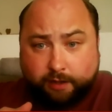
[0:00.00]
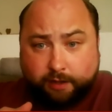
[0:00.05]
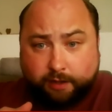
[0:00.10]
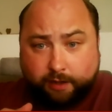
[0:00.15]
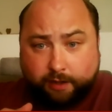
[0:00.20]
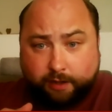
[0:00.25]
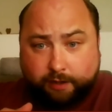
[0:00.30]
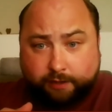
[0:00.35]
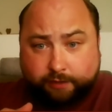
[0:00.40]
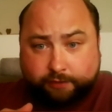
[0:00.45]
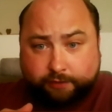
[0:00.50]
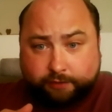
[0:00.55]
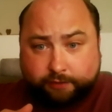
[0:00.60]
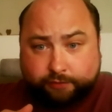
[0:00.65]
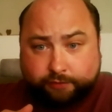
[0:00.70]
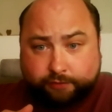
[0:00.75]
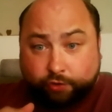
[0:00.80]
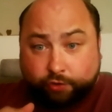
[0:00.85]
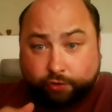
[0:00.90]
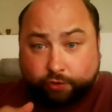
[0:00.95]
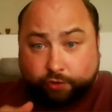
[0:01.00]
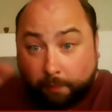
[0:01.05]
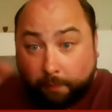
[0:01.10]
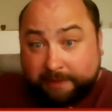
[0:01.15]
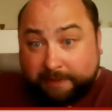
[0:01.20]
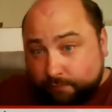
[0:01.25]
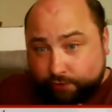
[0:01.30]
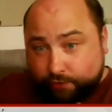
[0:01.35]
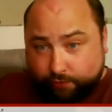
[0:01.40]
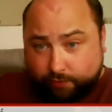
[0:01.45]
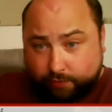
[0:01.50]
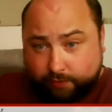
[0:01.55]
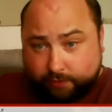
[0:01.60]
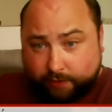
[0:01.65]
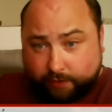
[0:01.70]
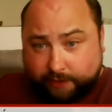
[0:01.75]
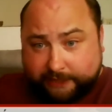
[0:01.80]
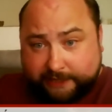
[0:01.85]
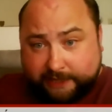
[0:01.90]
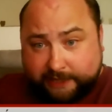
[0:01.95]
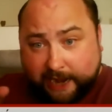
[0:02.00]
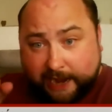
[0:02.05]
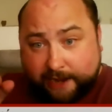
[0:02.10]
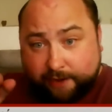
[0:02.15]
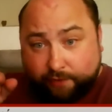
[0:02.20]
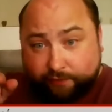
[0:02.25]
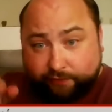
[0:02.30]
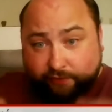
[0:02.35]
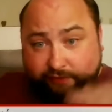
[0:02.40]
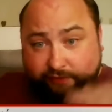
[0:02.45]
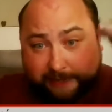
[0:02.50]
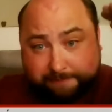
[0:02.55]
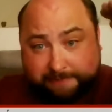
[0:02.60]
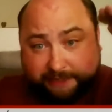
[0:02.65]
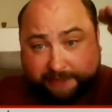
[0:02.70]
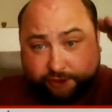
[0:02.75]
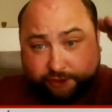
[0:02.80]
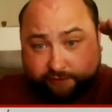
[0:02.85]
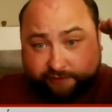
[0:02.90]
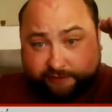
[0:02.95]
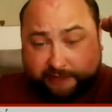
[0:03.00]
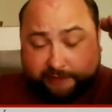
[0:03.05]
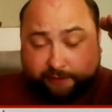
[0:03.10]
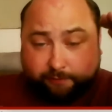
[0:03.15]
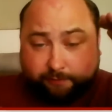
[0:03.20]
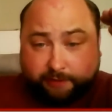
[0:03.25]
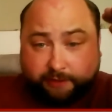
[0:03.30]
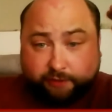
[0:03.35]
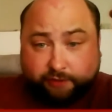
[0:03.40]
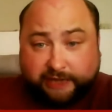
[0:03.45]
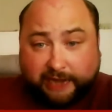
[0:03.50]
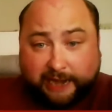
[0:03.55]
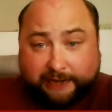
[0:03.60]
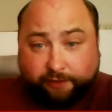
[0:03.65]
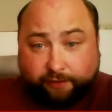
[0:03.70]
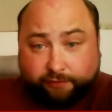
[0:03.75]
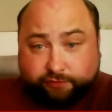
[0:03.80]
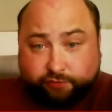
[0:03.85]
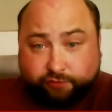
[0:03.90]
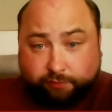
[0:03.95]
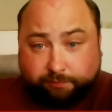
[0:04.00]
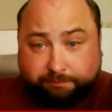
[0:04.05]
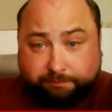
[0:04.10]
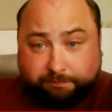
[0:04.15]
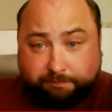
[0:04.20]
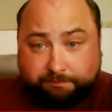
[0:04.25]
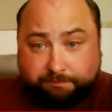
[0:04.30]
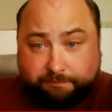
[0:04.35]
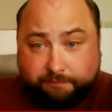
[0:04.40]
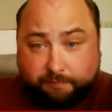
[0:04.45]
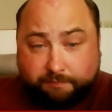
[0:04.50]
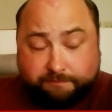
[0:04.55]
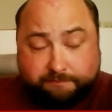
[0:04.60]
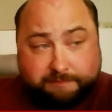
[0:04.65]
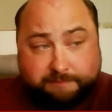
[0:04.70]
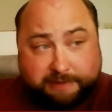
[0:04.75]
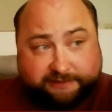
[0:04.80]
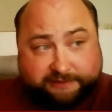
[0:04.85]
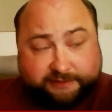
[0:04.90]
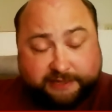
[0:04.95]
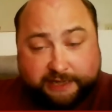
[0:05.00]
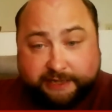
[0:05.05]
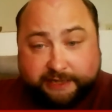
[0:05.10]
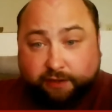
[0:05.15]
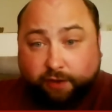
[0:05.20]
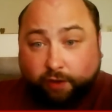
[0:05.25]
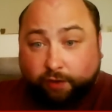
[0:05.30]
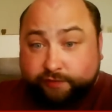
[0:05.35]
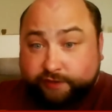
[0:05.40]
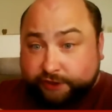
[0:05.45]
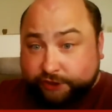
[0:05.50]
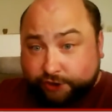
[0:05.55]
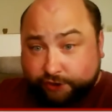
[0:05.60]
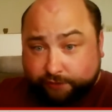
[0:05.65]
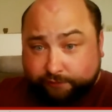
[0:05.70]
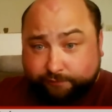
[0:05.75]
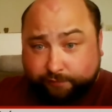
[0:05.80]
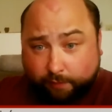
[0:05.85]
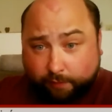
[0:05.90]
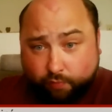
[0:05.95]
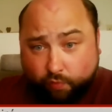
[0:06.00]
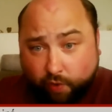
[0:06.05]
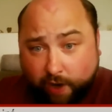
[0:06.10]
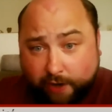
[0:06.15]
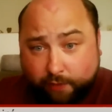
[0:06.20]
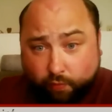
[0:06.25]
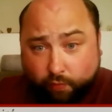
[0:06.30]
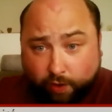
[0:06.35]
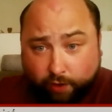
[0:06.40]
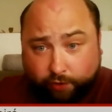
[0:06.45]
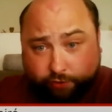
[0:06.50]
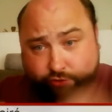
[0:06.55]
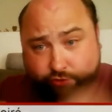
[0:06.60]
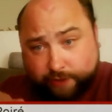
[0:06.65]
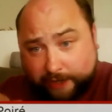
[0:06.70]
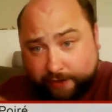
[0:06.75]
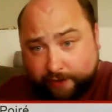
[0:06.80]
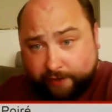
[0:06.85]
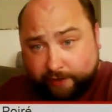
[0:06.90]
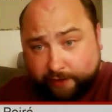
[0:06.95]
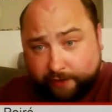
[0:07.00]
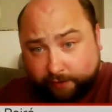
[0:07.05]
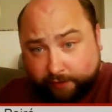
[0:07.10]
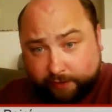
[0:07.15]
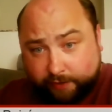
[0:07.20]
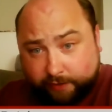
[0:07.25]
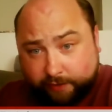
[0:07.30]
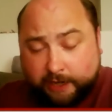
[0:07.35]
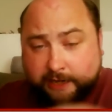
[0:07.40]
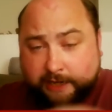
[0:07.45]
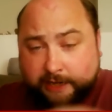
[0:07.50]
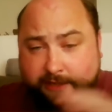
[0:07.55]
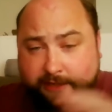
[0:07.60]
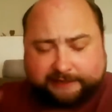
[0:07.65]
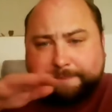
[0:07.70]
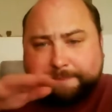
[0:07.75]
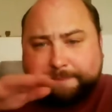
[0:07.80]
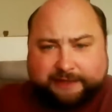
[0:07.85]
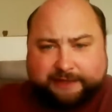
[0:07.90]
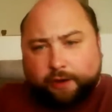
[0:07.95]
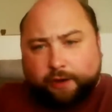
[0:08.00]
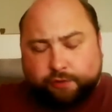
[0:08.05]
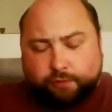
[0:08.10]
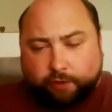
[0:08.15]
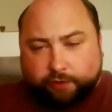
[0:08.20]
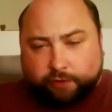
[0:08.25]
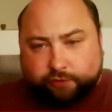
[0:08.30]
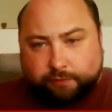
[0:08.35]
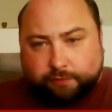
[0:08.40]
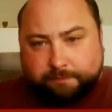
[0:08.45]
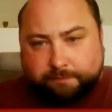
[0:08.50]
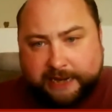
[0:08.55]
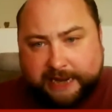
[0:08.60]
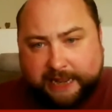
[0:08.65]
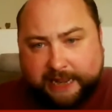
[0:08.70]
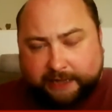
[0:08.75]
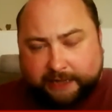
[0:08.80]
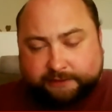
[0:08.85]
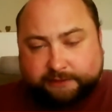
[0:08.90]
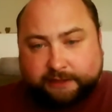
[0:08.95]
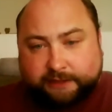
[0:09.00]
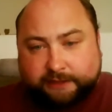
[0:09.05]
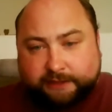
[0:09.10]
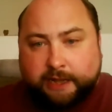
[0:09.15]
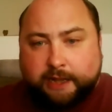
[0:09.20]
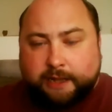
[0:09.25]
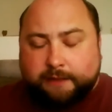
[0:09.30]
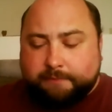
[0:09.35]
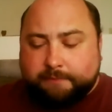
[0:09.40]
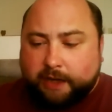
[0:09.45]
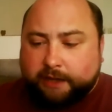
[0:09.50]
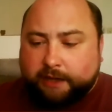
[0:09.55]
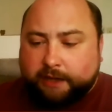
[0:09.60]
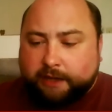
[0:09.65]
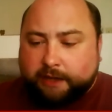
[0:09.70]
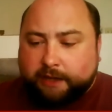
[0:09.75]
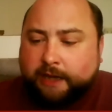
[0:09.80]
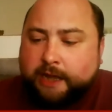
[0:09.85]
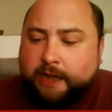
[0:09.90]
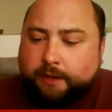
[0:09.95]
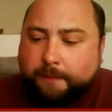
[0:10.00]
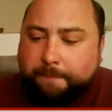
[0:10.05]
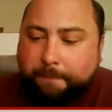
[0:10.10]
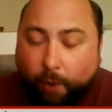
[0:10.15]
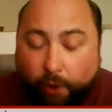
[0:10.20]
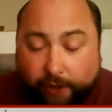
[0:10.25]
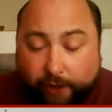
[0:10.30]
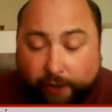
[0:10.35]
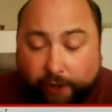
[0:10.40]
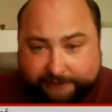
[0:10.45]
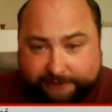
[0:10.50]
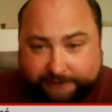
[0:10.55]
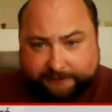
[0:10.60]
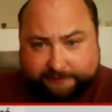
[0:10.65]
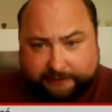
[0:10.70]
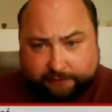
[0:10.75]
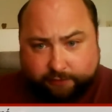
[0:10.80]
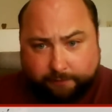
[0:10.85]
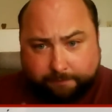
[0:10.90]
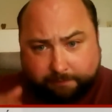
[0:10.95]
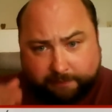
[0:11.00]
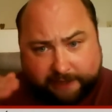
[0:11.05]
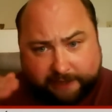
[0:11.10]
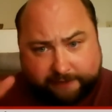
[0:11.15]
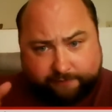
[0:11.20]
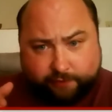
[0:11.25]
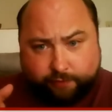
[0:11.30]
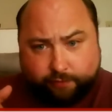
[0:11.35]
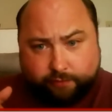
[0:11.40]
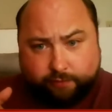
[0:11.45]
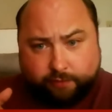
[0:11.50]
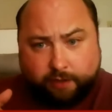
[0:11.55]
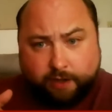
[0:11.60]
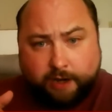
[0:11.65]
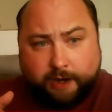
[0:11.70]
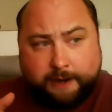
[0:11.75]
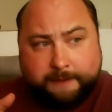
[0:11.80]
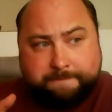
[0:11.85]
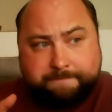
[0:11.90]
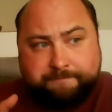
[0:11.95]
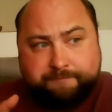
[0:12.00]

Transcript: the complete module in another dimension, and the characters could basically transition from one world to another. That depends how you want to play it. But the point here is that the preview